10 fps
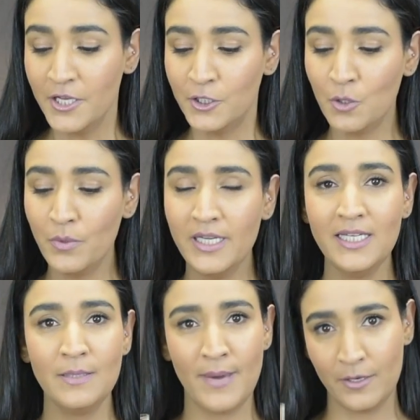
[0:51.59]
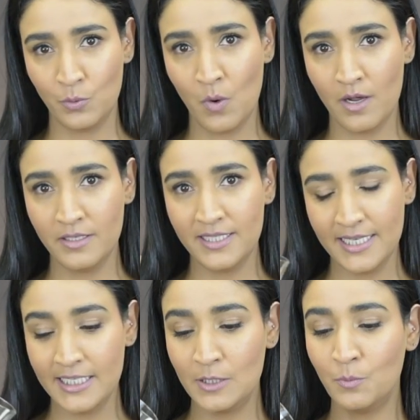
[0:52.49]
So we need about 1
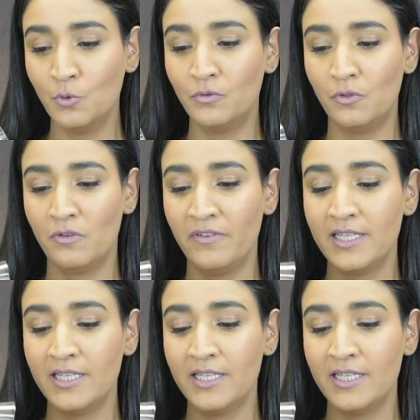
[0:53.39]
teaspoonful of